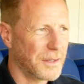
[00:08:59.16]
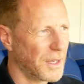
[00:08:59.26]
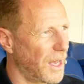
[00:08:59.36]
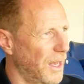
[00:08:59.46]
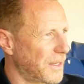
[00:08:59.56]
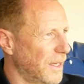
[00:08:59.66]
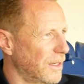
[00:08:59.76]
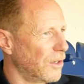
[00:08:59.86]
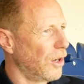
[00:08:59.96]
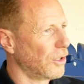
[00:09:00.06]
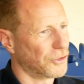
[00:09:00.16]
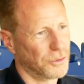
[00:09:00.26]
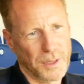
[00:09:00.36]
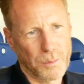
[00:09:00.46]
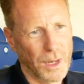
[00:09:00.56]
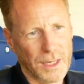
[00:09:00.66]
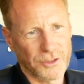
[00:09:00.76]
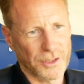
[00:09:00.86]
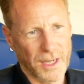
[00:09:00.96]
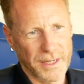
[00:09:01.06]
Yeah, again, look, Archie's been well
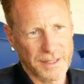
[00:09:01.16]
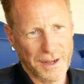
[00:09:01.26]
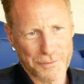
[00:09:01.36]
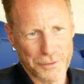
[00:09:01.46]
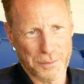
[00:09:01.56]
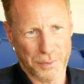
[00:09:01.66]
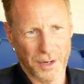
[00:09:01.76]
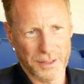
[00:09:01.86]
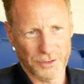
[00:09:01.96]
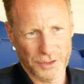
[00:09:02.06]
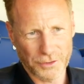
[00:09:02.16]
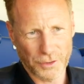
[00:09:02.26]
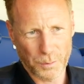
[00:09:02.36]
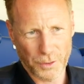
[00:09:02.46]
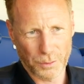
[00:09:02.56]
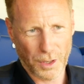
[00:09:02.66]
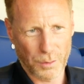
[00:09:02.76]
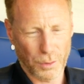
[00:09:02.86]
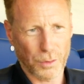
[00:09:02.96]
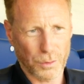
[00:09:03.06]
educated, come through the Brighton system.
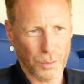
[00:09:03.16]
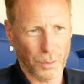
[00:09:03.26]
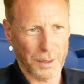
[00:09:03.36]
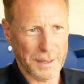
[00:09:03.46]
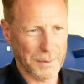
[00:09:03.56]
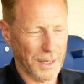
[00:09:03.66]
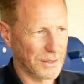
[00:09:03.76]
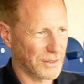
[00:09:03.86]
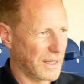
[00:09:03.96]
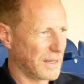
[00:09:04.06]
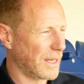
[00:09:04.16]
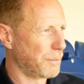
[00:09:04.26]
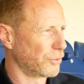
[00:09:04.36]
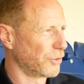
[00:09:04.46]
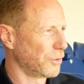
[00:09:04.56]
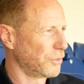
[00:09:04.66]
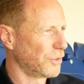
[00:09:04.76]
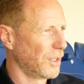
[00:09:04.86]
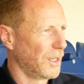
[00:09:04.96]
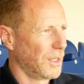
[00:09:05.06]
know what quality players they
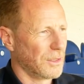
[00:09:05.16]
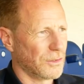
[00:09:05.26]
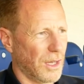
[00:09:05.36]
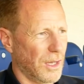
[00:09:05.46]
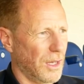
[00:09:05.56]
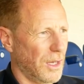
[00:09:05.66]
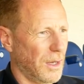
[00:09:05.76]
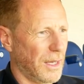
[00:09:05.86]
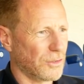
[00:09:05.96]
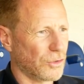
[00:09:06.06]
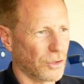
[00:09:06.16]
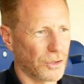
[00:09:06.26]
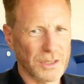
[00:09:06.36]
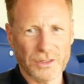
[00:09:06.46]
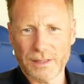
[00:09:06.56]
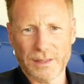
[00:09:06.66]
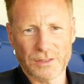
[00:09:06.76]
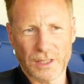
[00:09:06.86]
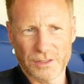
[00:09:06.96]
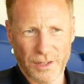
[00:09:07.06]
produce. And he's gone on, he's
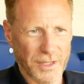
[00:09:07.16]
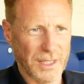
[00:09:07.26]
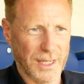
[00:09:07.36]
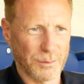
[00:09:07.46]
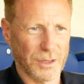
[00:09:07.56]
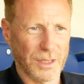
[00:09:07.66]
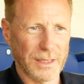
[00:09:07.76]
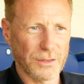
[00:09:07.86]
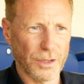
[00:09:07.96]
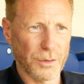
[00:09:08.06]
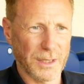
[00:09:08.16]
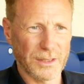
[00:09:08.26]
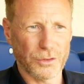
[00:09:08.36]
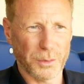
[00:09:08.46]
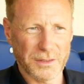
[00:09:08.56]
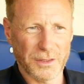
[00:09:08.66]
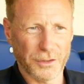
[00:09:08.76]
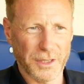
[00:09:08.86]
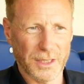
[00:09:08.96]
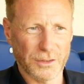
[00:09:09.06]
had 70 games in League Two, and he's
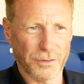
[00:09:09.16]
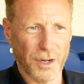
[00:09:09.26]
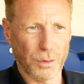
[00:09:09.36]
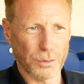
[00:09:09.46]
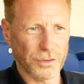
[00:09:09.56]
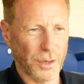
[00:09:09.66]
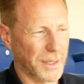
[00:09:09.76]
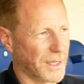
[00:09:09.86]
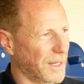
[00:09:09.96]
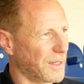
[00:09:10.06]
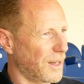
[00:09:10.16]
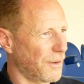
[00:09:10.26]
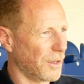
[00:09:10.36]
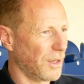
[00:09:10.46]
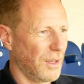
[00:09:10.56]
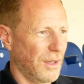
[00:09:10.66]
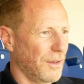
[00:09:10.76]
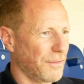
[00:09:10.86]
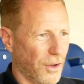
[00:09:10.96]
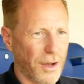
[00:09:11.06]
23 years of old. So again, another
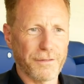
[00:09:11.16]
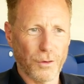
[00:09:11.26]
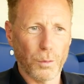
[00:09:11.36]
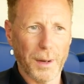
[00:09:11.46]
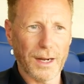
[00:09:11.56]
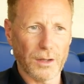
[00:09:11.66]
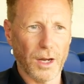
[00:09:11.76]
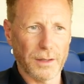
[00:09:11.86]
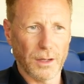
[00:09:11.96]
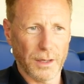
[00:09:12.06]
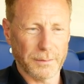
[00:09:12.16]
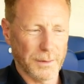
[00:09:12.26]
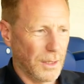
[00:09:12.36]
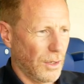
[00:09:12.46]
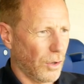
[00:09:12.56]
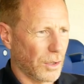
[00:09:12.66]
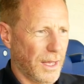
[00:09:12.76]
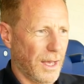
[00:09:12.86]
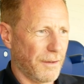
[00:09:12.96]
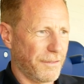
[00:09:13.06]
flying fullback like
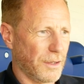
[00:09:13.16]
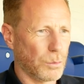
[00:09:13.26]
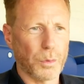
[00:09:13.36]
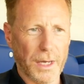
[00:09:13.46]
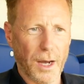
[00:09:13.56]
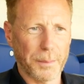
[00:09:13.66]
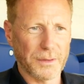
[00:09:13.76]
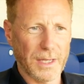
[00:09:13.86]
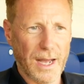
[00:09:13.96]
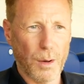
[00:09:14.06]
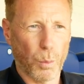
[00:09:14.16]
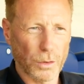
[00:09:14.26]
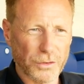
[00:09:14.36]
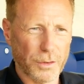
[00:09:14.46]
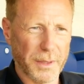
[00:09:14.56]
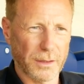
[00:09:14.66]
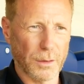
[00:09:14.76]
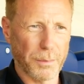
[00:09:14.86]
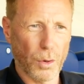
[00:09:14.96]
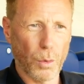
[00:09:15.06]
Ollie Harefield, will get up and down, wants to be
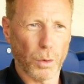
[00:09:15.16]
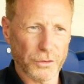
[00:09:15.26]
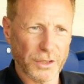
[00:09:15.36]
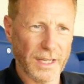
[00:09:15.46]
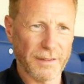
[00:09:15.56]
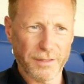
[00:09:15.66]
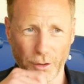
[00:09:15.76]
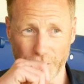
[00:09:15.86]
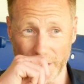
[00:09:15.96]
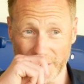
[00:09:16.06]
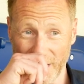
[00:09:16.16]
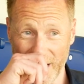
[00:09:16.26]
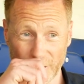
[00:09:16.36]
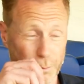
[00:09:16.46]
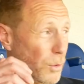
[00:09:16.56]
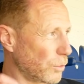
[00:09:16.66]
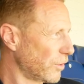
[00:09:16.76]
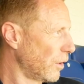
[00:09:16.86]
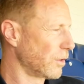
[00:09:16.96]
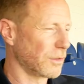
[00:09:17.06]
on the ball, wants to get involved in attacks, but
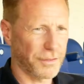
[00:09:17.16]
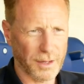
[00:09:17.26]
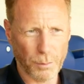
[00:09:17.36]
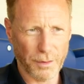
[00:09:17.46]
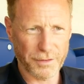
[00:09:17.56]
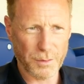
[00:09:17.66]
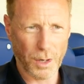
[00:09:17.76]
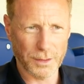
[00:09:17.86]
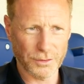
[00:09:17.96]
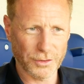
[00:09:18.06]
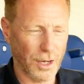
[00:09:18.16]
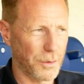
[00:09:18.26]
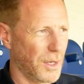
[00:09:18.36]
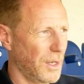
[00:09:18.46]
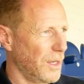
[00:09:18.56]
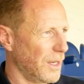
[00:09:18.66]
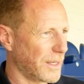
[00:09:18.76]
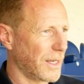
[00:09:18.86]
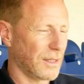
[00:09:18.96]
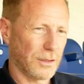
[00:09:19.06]
also can defend 1v1. So
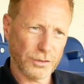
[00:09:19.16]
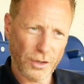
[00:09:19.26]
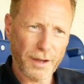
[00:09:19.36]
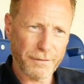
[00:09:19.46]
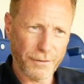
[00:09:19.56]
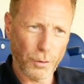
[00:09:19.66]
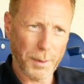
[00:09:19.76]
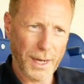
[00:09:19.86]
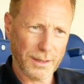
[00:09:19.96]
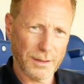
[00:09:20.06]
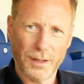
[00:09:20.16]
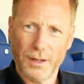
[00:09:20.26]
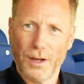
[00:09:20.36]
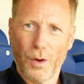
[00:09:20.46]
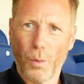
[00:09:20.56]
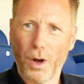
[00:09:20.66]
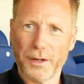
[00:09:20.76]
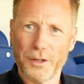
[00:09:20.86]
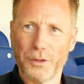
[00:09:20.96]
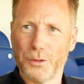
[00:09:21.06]
again, an exciting fullback,
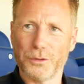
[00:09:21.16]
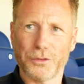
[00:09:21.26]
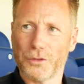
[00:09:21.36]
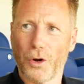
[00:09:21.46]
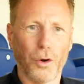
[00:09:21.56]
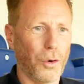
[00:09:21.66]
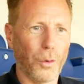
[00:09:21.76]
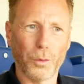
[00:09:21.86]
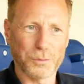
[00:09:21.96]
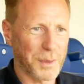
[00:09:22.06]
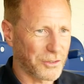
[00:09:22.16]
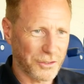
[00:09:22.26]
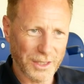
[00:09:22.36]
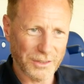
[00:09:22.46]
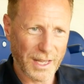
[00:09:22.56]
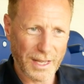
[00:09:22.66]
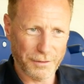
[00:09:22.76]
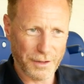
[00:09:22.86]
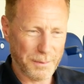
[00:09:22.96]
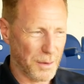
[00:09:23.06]
one who's got all his best years ahead
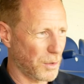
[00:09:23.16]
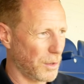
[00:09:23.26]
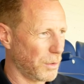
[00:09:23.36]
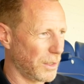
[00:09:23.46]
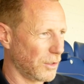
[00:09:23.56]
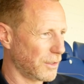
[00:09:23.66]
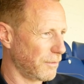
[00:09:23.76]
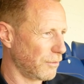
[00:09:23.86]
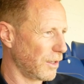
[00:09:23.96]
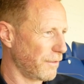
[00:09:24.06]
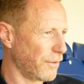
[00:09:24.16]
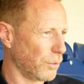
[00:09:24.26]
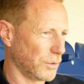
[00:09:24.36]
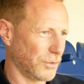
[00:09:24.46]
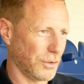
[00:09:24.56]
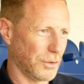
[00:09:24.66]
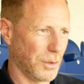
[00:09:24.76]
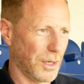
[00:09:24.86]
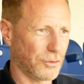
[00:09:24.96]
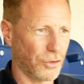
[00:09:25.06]
of him, and we're looking really forward
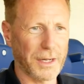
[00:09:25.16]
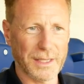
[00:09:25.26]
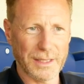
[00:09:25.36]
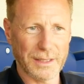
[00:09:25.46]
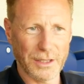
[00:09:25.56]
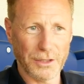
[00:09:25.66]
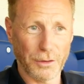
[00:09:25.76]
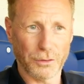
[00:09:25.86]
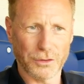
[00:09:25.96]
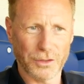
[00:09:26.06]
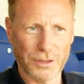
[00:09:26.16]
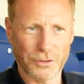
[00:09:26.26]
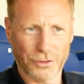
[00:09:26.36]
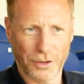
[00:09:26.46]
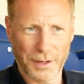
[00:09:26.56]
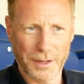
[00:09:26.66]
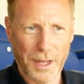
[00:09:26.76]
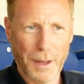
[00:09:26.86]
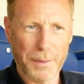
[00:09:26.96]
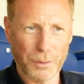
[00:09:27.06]
to trying to get, you know, continue to try and
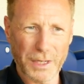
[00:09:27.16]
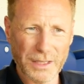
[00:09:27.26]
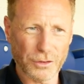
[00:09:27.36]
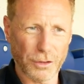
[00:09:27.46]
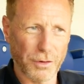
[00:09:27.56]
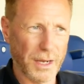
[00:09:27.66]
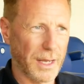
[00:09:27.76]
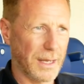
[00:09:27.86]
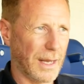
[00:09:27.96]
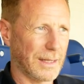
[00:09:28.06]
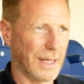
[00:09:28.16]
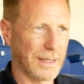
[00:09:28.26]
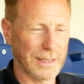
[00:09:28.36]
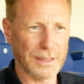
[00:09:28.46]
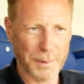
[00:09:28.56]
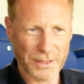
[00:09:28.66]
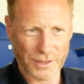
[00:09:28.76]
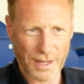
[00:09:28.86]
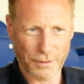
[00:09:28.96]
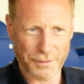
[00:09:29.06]
build his career and get the
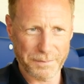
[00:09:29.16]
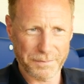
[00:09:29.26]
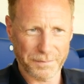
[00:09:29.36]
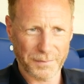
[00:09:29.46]
best out of him.